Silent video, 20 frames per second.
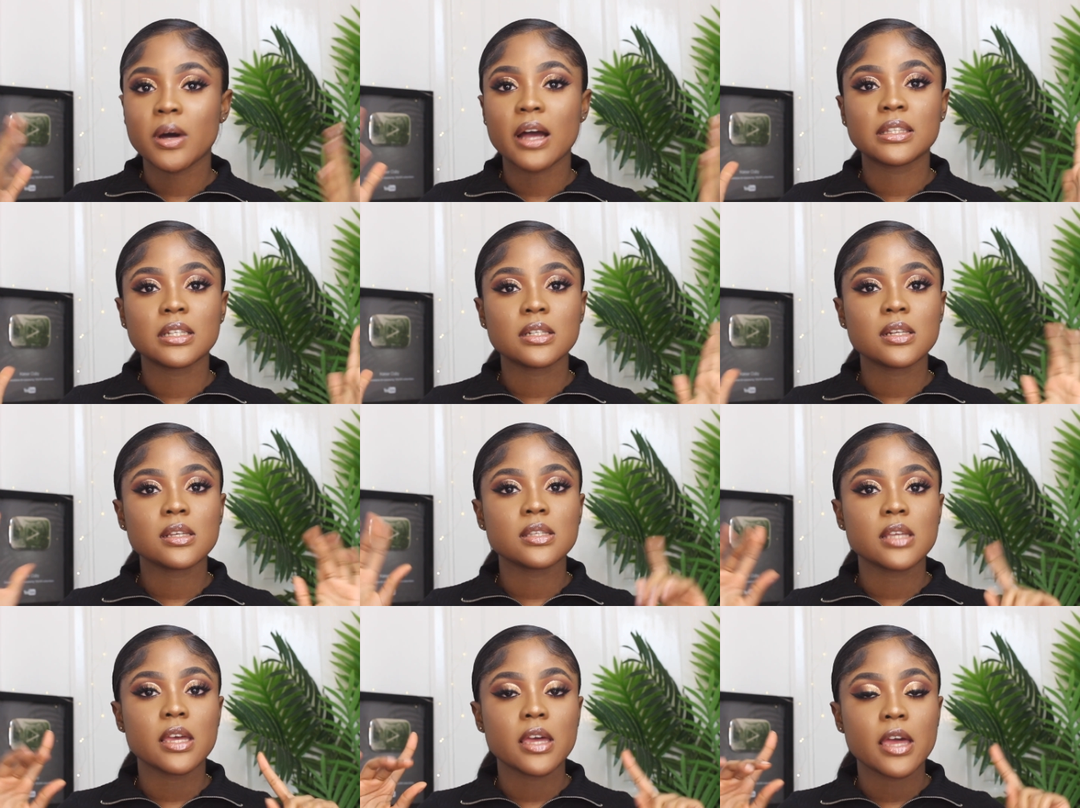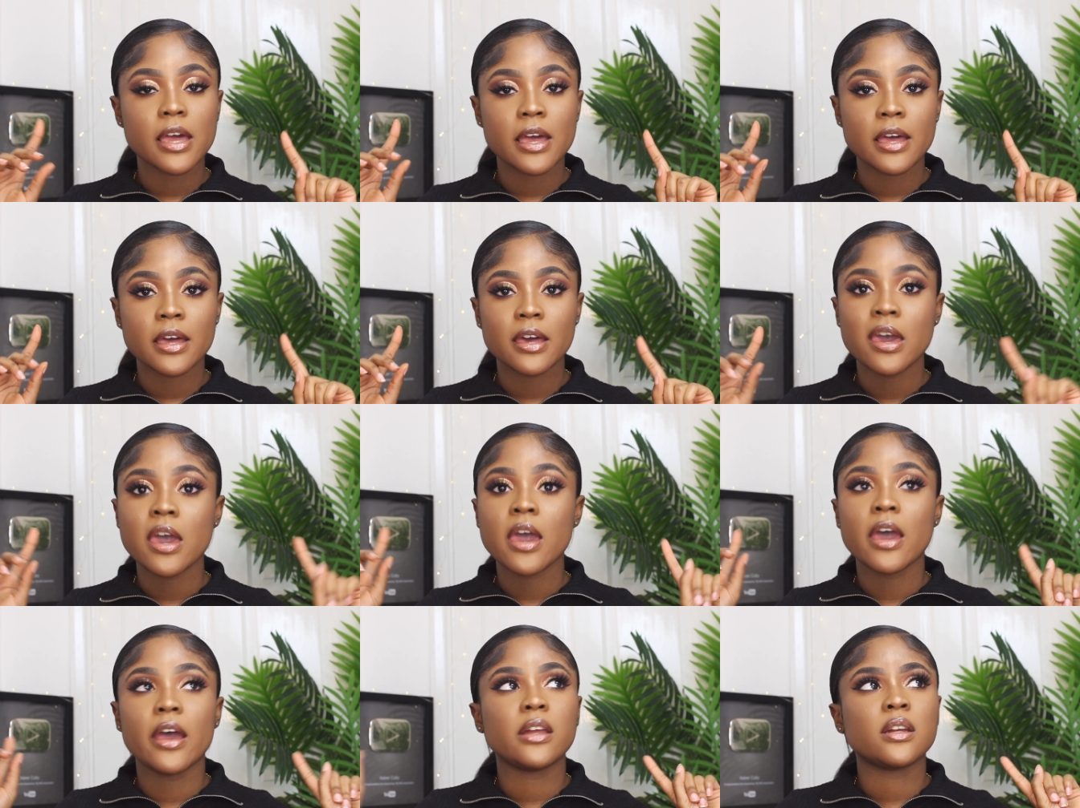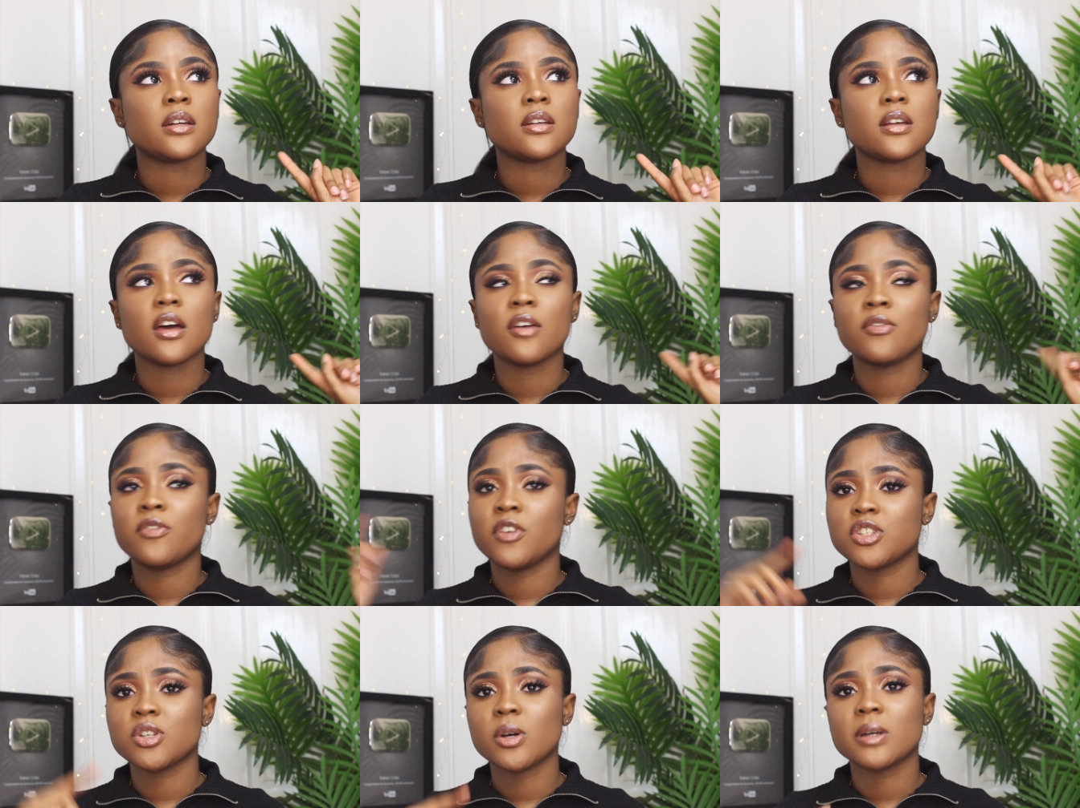I did this hair in a
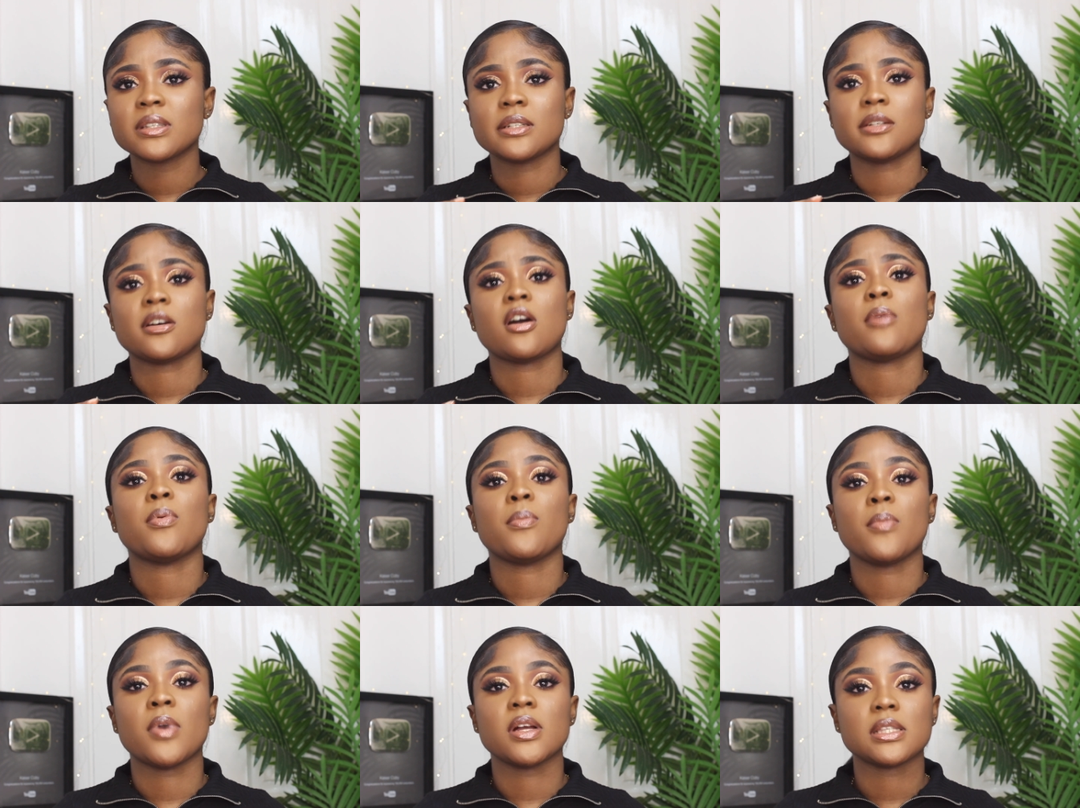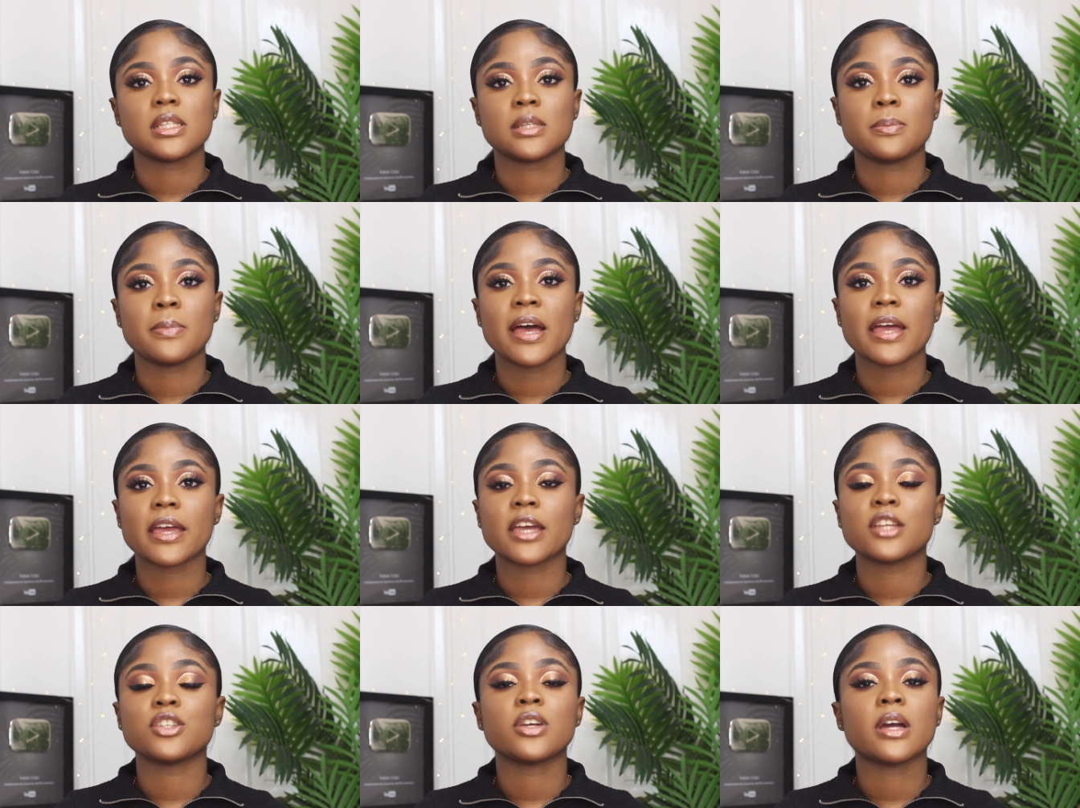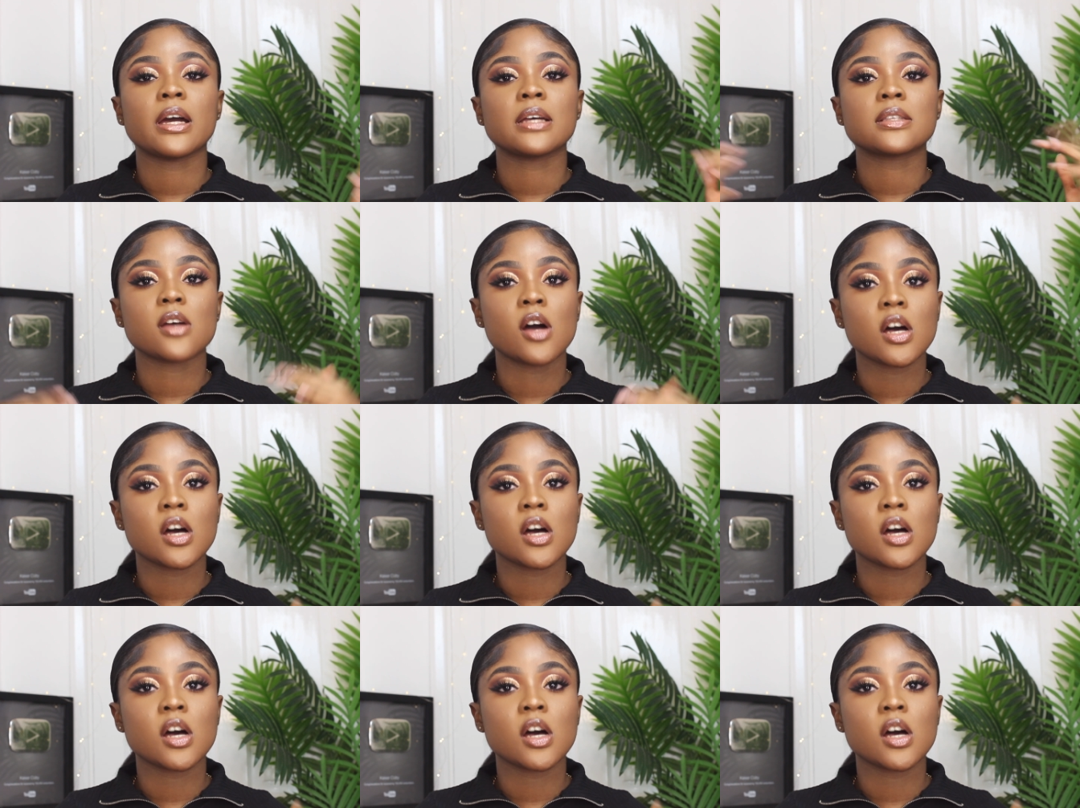video I did a couple months back and you guys